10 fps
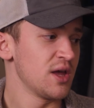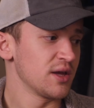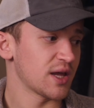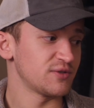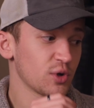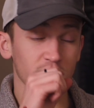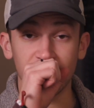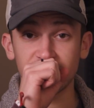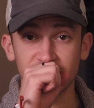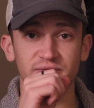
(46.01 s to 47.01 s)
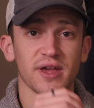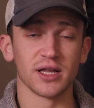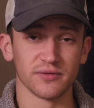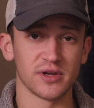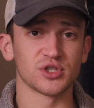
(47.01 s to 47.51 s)
Gives you a good idea of the
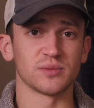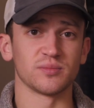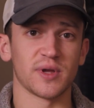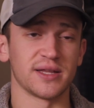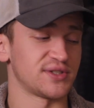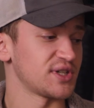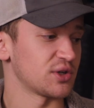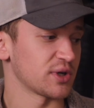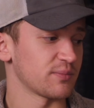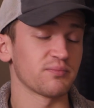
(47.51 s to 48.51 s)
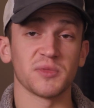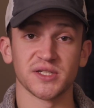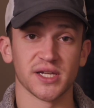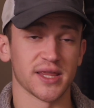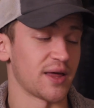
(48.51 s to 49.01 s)
elevation and scenery,
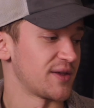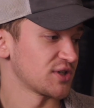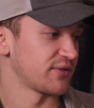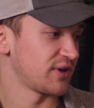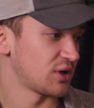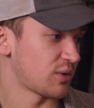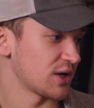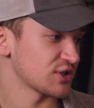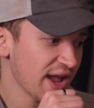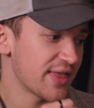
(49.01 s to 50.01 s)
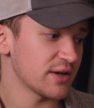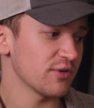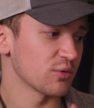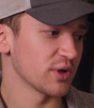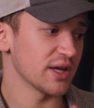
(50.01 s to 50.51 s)
things like that. That's a good video to watch. And then if
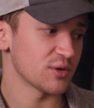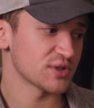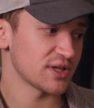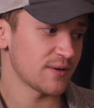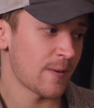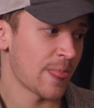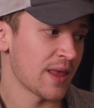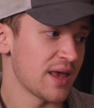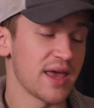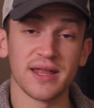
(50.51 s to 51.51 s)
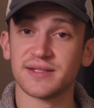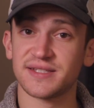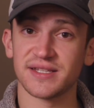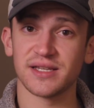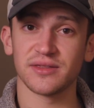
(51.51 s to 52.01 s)
you're really interested in
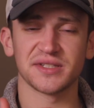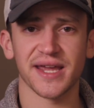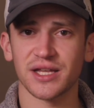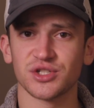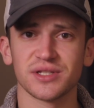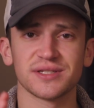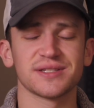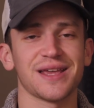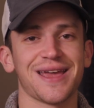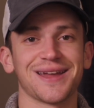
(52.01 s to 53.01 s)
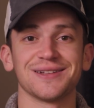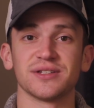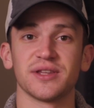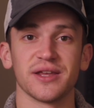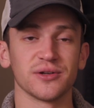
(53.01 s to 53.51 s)
seeing the tangents
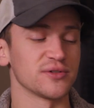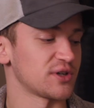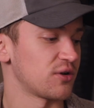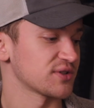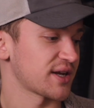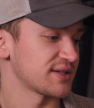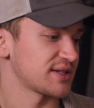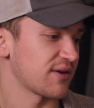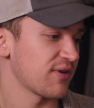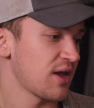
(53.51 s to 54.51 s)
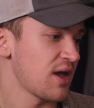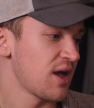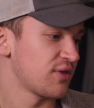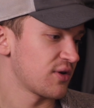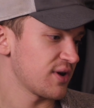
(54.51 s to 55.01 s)
and the hills and all this kind of stuff,
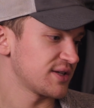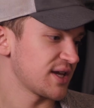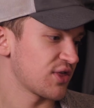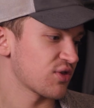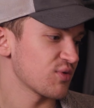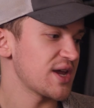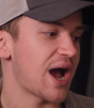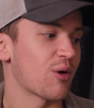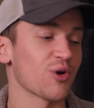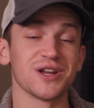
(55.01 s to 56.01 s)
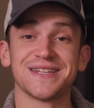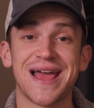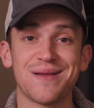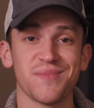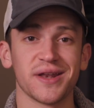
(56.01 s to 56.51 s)
there is a 3-hour and
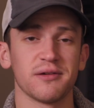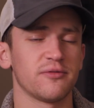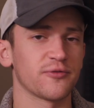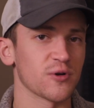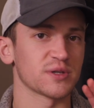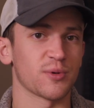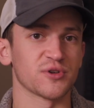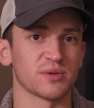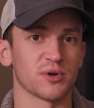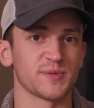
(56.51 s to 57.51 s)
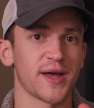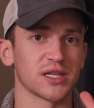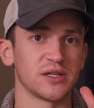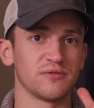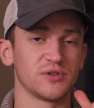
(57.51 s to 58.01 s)
10-minute first-person
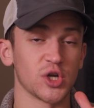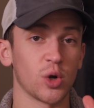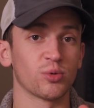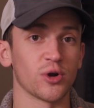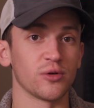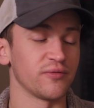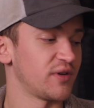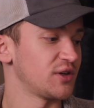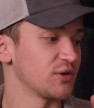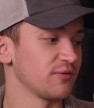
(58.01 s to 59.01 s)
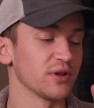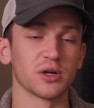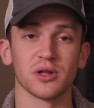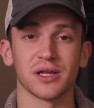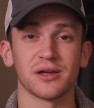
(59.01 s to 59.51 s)
perspective GoPro video of
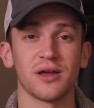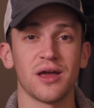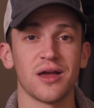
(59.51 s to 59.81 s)
literally